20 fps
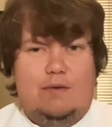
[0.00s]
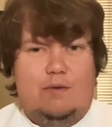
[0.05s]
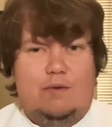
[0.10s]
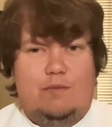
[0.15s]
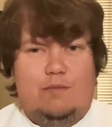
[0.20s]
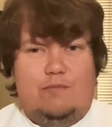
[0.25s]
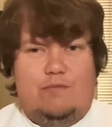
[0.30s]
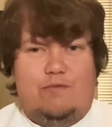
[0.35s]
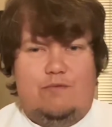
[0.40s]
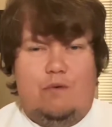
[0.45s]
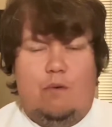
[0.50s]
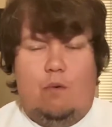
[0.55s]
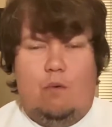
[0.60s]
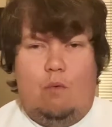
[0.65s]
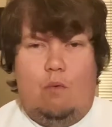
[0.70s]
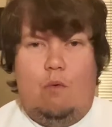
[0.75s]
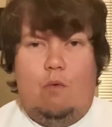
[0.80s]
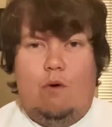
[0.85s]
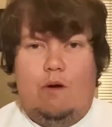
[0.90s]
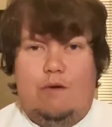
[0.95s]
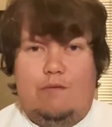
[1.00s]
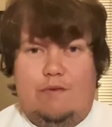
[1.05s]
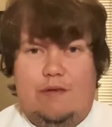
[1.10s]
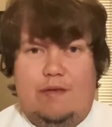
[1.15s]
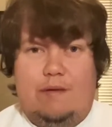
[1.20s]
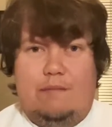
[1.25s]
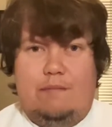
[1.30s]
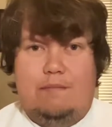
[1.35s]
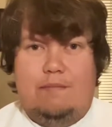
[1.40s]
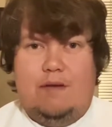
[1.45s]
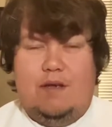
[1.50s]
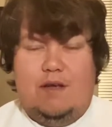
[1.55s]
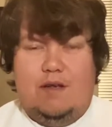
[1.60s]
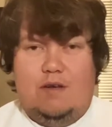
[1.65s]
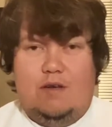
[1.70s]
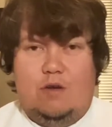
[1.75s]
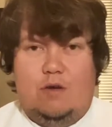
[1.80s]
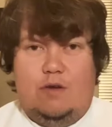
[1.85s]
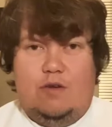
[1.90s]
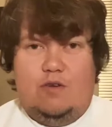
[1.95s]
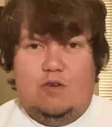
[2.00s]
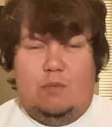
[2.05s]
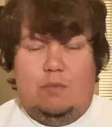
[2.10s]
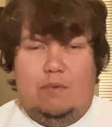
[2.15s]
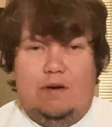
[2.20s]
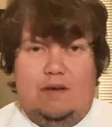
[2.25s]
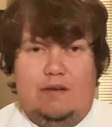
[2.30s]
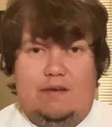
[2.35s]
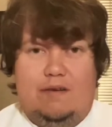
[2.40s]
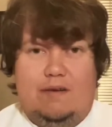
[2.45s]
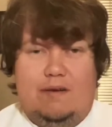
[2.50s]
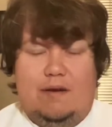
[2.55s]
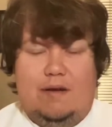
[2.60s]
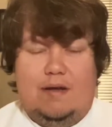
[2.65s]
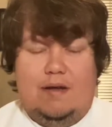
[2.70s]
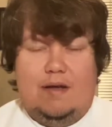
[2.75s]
four of him, Ndombele,